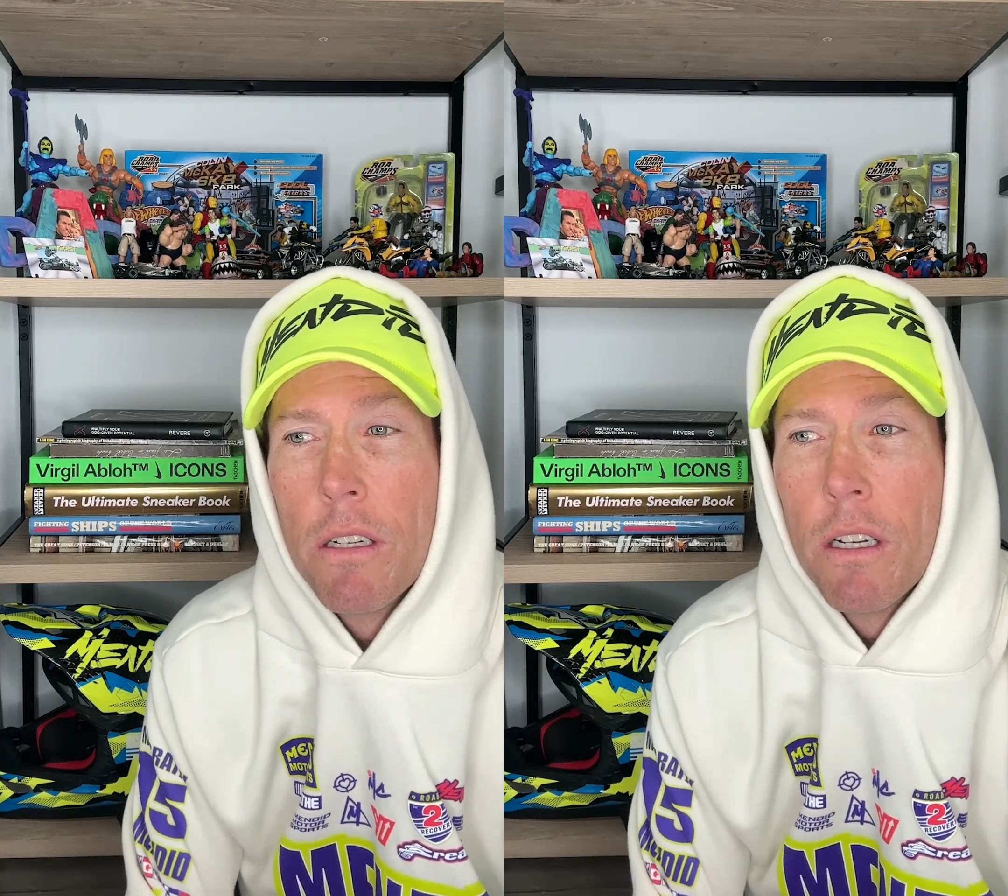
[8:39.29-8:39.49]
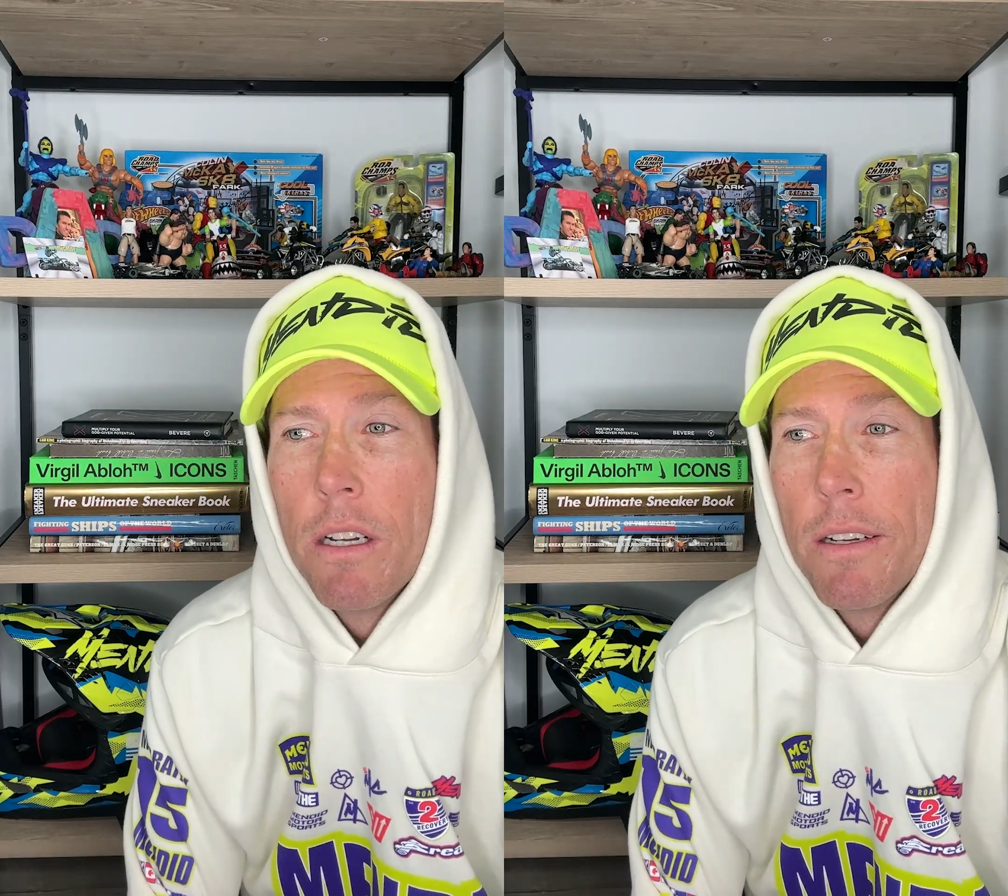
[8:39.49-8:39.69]

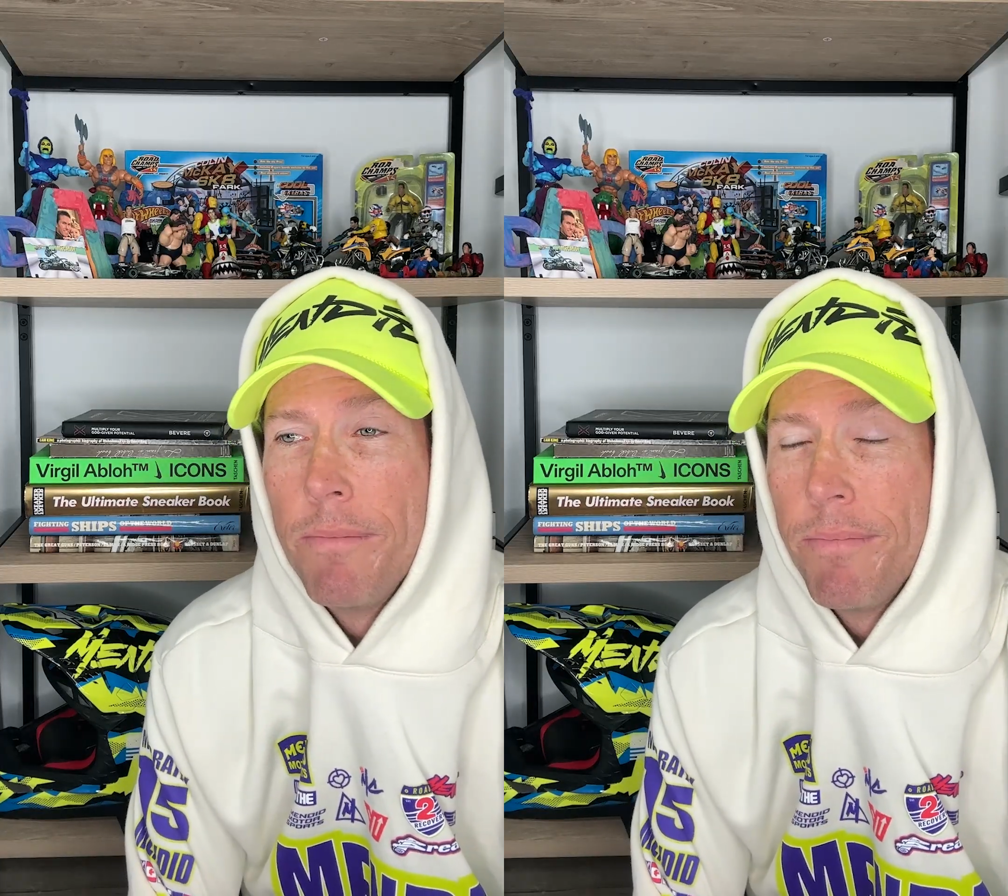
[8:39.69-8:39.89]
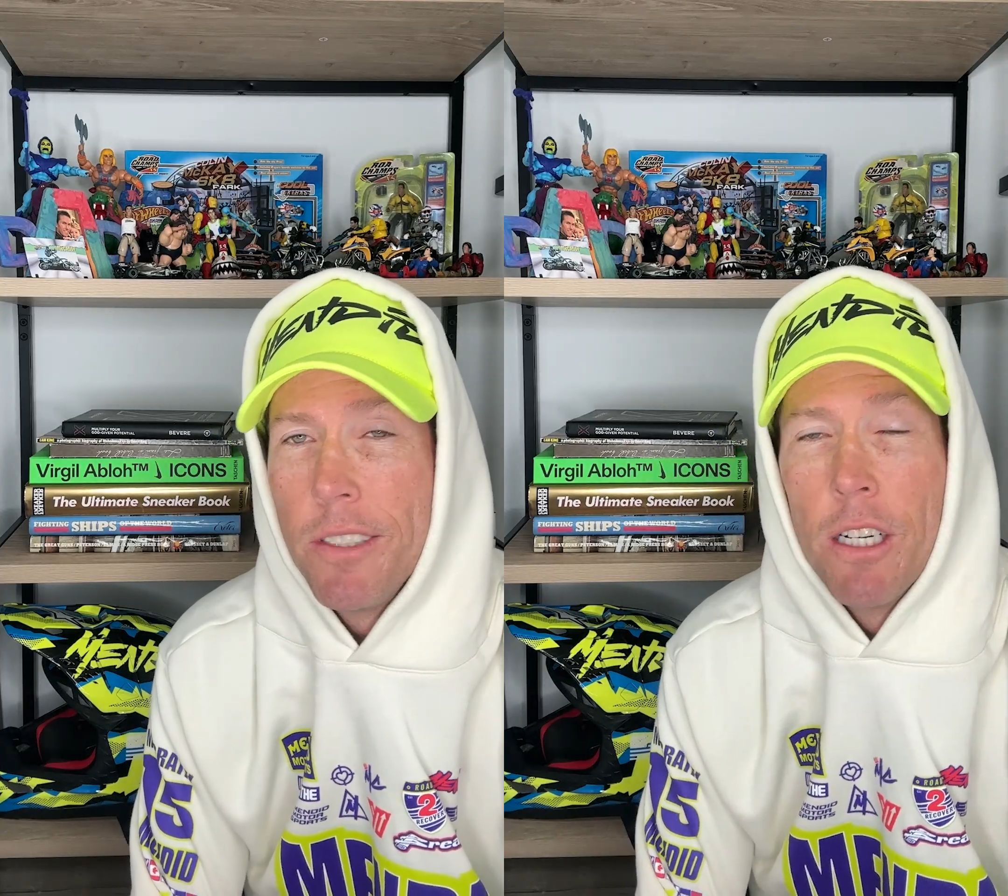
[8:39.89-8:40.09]

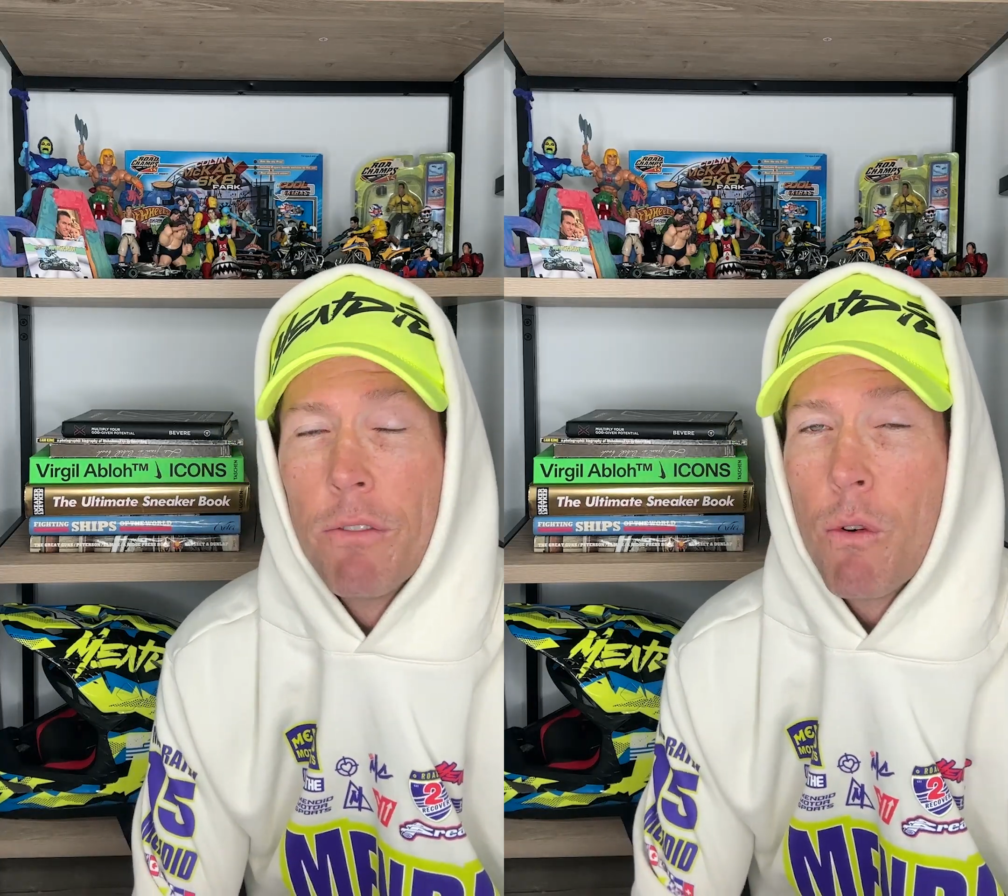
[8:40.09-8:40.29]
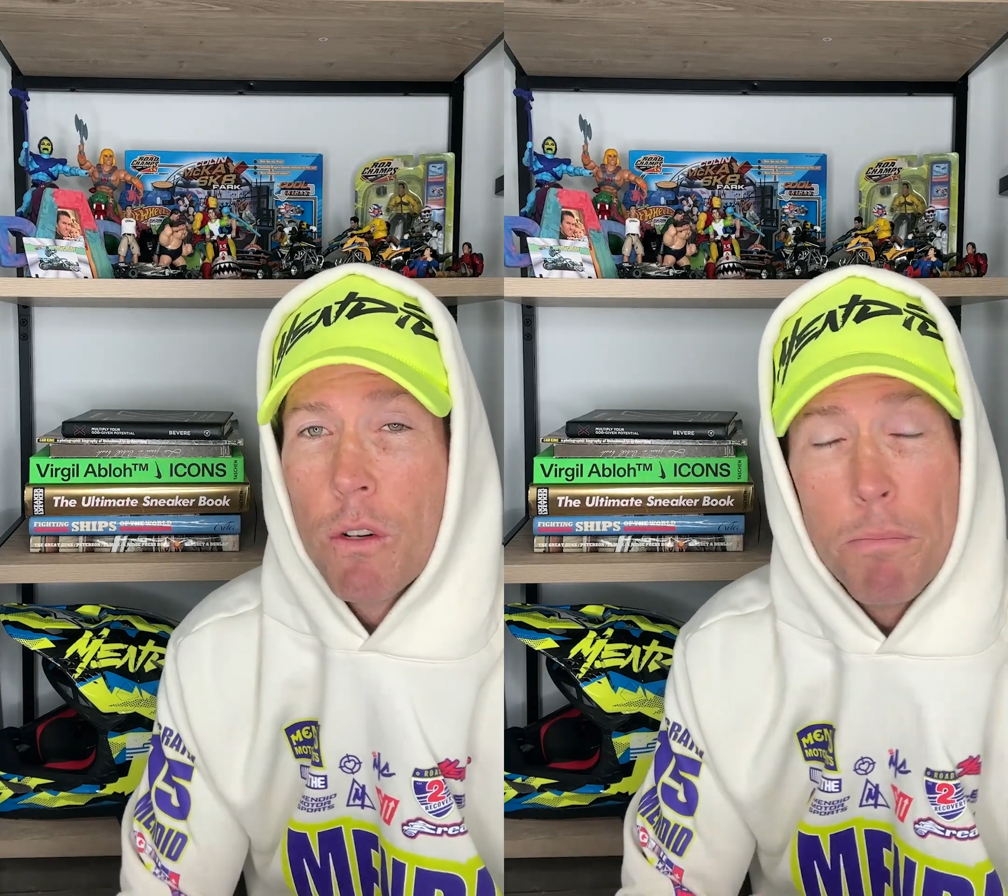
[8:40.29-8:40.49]
of course,